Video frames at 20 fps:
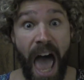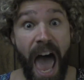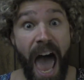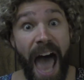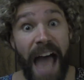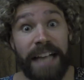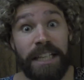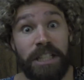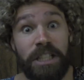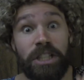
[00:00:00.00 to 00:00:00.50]

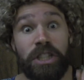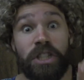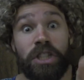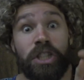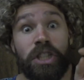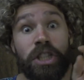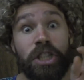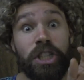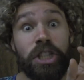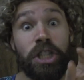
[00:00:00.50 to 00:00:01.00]
and you
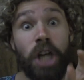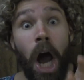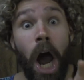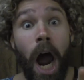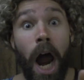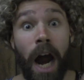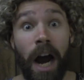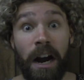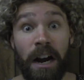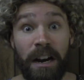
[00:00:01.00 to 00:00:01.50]

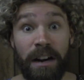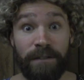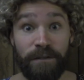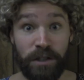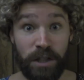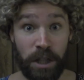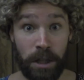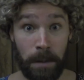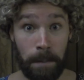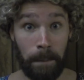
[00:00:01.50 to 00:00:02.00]
starved
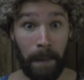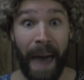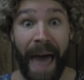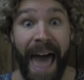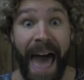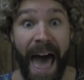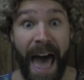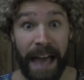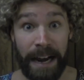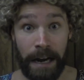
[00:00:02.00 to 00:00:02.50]
your
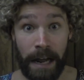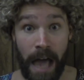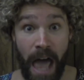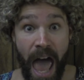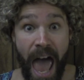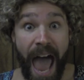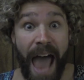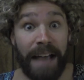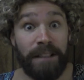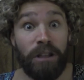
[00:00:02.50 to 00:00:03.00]
pet,
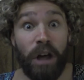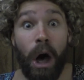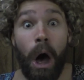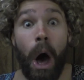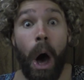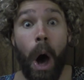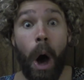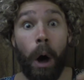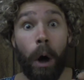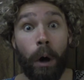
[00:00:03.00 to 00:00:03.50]
and the
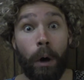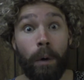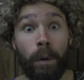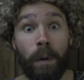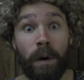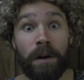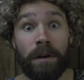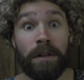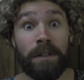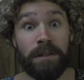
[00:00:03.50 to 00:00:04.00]
whole
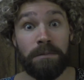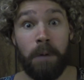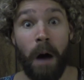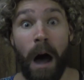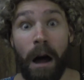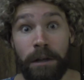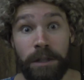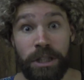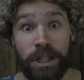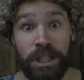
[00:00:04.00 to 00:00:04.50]
world
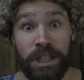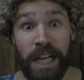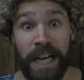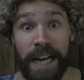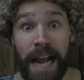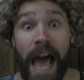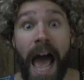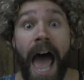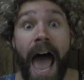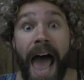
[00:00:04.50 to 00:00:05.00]
watched
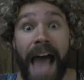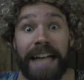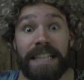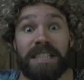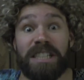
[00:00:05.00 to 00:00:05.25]
it, and